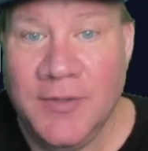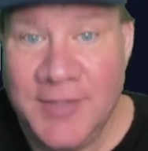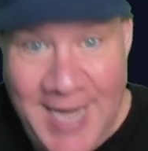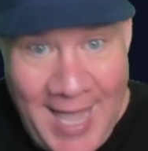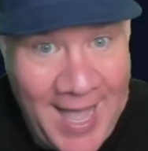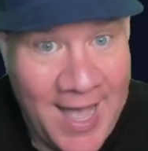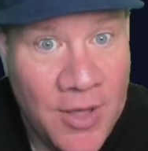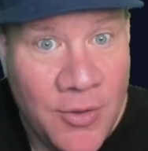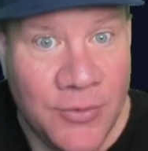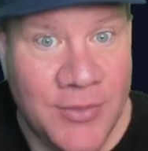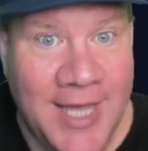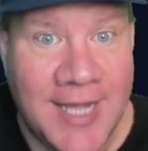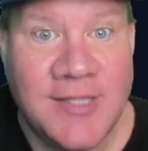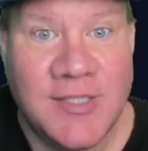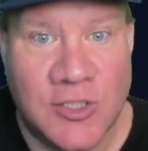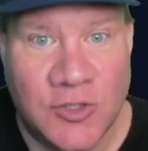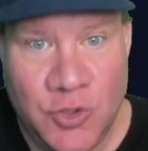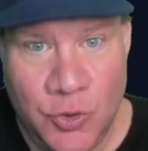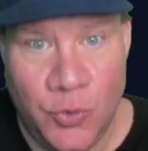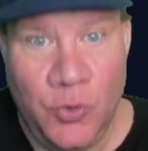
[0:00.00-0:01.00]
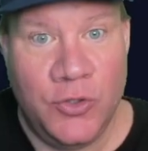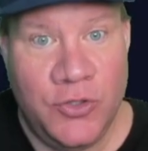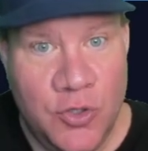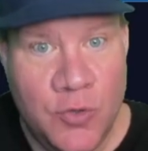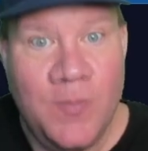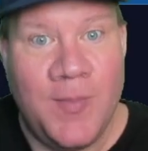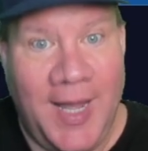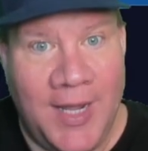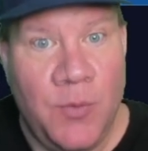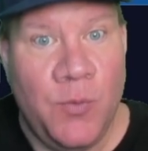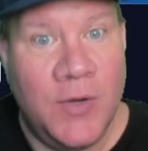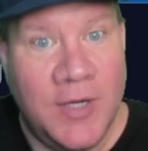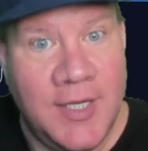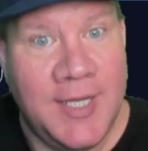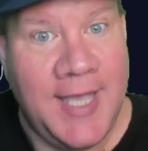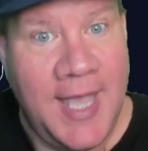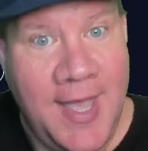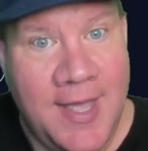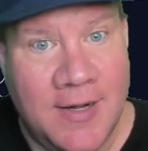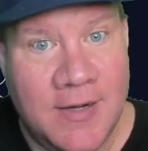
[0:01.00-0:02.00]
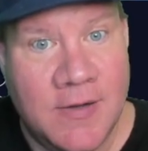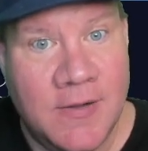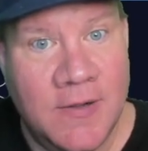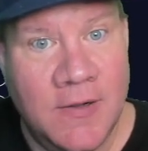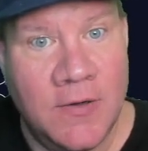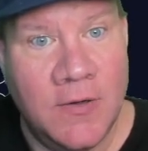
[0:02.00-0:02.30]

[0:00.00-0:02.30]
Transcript: Now that's a tool you might want to get.